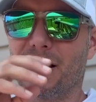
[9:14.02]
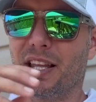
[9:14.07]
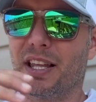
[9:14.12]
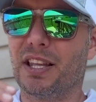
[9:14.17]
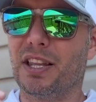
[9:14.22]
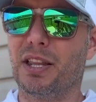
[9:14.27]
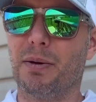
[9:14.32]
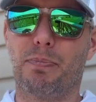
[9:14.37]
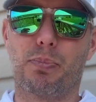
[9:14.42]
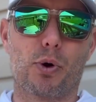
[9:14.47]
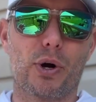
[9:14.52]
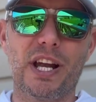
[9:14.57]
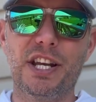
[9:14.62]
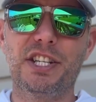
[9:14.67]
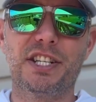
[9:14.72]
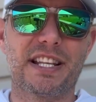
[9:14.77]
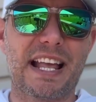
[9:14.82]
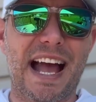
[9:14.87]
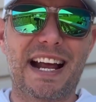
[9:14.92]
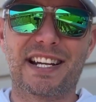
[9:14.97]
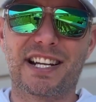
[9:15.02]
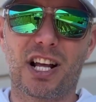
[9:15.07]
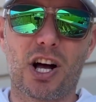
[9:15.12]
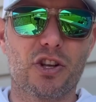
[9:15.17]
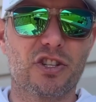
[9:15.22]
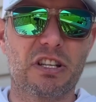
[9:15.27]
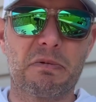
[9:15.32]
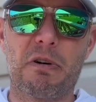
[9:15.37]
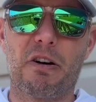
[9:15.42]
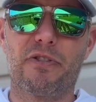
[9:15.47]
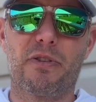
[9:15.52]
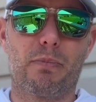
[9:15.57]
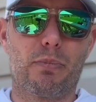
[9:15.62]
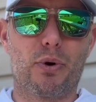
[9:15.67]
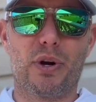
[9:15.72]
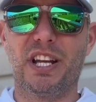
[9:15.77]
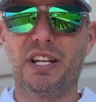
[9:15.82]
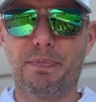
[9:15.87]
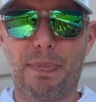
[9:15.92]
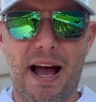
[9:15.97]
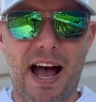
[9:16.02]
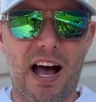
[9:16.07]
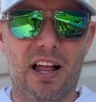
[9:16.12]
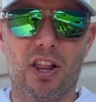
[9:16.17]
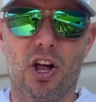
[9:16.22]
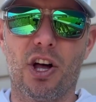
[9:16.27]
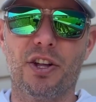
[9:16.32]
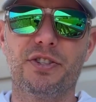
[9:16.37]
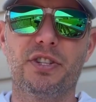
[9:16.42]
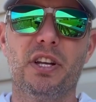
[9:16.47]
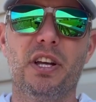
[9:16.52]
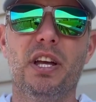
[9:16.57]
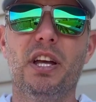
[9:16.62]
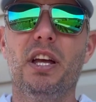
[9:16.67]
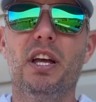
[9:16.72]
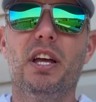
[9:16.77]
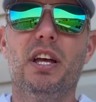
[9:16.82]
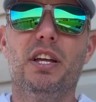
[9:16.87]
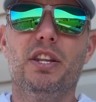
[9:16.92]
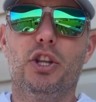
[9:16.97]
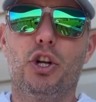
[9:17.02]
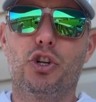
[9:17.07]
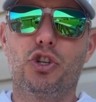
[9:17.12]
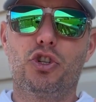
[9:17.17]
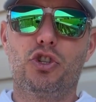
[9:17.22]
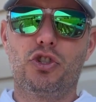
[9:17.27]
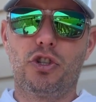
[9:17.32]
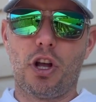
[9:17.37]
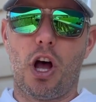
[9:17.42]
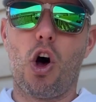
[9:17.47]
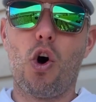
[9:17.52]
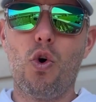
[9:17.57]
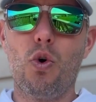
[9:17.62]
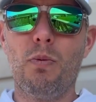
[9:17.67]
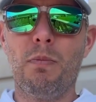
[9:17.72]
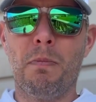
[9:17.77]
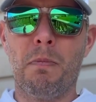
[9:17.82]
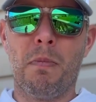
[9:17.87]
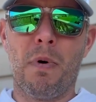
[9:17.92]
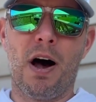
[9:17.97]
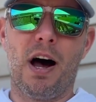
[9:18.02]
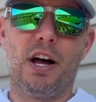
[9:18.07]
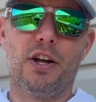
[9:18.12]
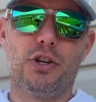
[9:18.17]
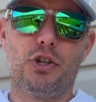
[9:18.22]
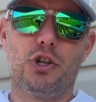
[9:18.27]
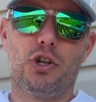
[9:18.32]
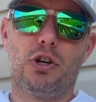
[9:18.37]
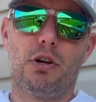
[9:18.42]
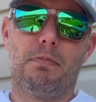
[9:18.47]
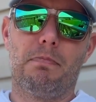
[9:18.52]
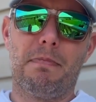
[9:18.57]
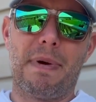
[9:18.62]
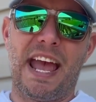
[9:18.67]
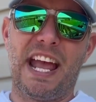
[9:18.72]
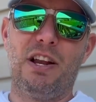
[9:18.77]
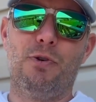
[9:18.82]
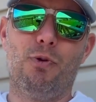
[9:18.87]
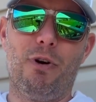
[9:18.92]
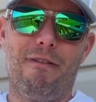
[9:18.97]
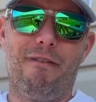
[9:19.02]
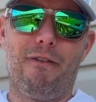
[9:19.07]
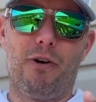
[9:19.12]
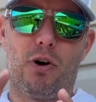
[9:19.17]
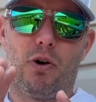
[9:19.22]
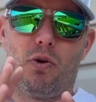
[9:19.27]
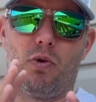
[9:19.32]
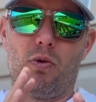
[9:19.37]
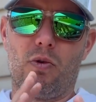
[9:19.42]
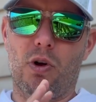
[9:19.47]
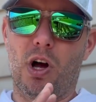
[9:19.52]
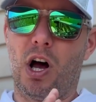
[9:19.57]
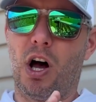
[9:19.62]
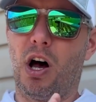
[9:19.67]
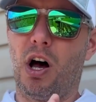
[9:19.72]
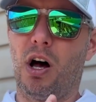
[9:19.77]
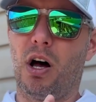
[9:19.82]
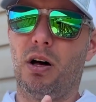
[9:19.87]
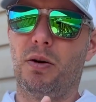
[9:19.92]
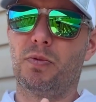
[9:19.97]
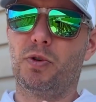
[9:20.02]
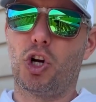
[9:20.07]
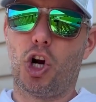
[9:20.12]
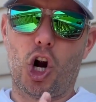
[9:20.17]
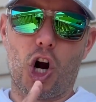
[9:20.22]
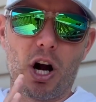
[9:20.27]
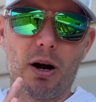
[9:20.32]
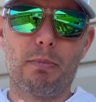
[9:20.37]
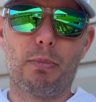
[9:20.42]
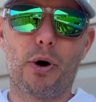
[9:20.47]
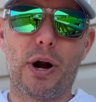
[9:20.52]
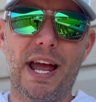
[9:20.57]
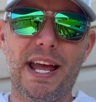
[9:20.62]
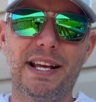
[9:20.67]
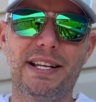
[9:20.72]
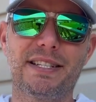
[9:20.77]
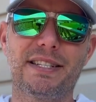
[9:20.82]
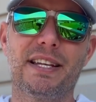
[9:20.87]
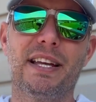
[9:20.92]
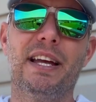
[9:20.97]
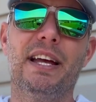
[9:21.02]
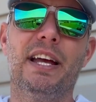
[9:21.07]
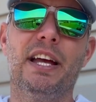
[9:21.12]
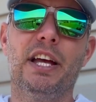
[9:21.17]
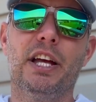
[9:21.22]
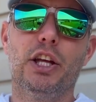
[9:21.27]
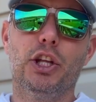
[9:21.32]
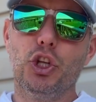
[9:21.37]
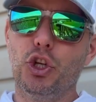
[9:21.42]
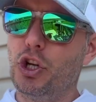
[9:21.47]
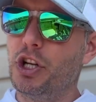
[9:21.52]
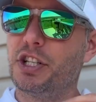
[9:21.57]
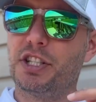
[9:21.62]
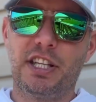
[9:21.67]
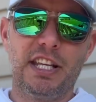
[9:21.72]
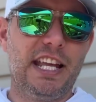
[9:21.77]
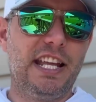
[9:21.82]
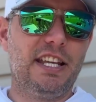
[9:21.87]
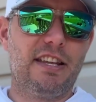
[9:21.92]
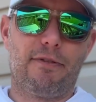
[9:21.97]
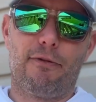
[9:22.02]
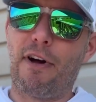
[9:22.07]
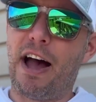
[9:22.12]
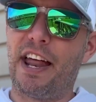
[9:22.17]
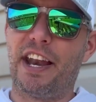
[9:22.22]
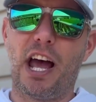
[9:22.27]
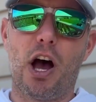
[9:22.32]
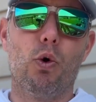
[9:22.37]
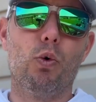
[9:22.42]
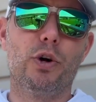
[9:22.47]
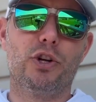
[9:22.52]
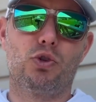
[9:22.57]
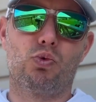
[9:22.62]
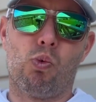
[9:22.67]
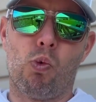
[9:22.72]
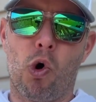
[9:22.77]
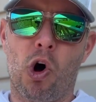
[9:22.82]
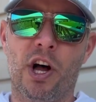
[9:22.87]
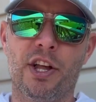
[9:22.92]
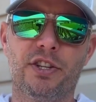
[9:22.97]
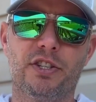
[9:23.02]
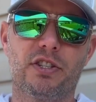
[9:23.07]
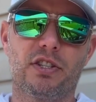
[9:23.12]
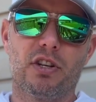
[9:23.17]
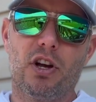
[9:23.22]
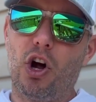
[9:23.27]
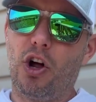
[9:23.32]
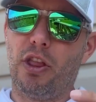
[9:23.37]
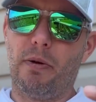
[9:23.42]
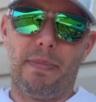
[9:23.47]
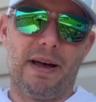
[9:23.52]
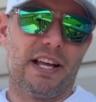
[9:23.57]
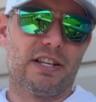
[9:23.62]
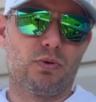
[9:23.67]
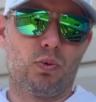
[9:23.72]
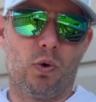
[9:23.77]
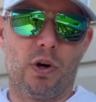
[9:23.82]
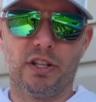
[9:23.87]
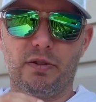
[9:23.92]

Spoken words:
The bridges, I actually caught some off the bridge pylons. There's so much main river current breaks. You just need to find out which ones are the best ones,